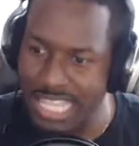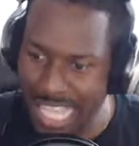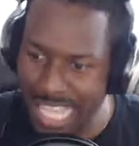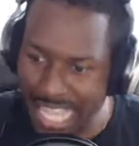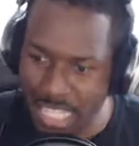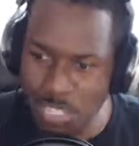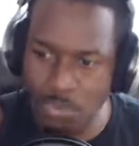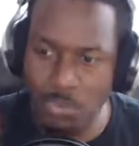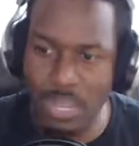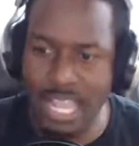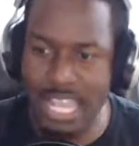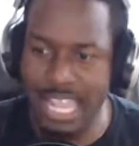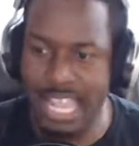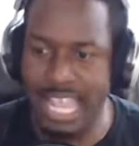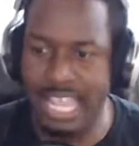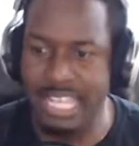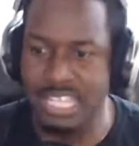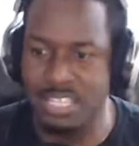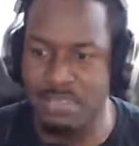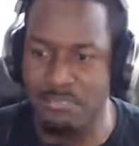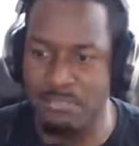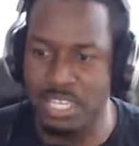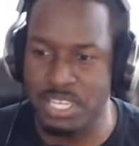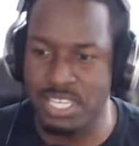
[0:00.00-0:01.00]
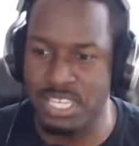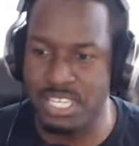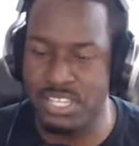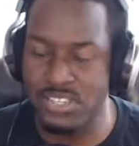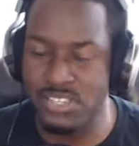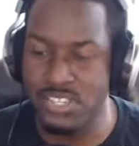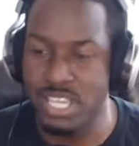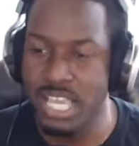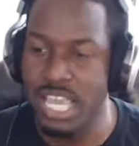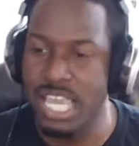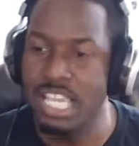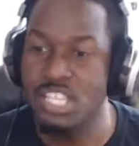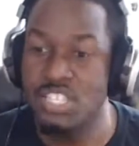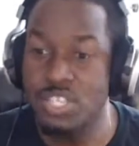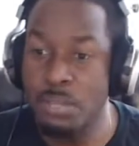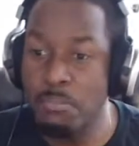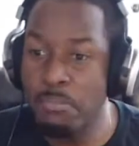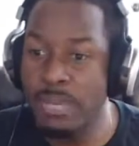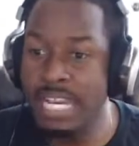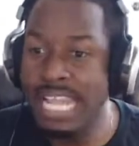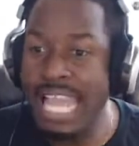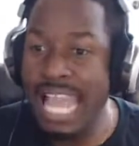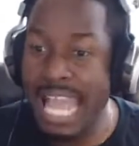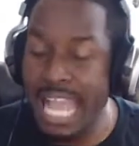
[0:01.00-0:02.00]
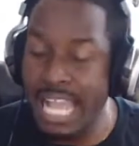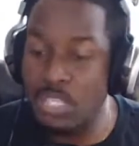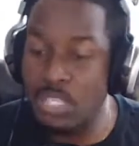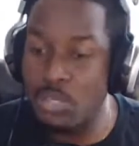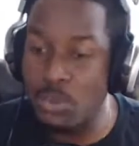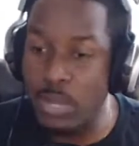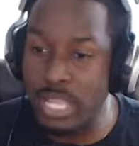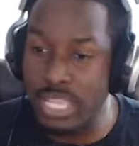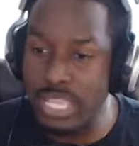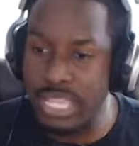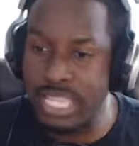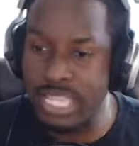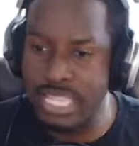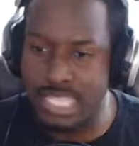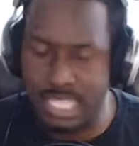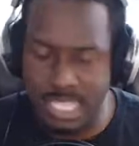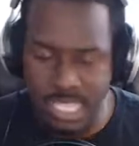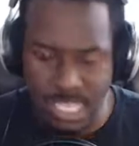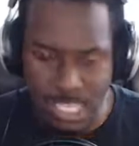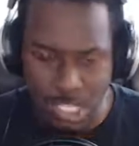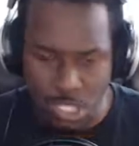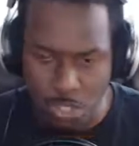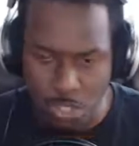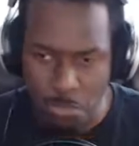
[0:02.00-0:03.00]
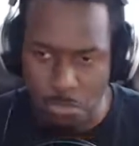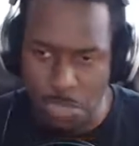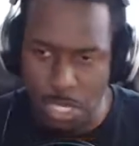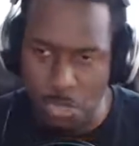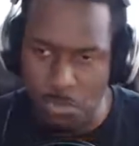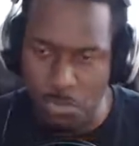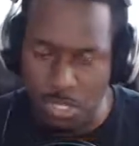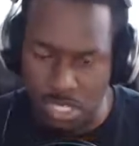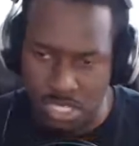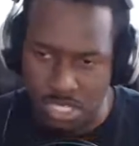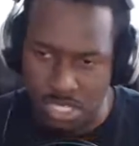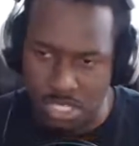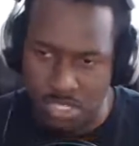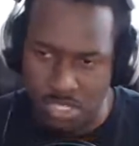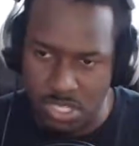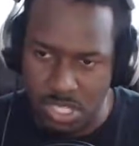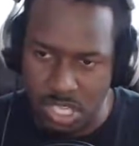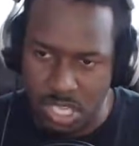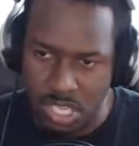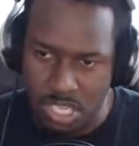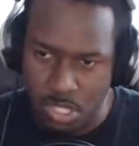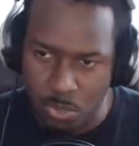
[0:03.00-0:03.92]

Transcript: That's why I liked him, because somebody had to at least see. To me was this.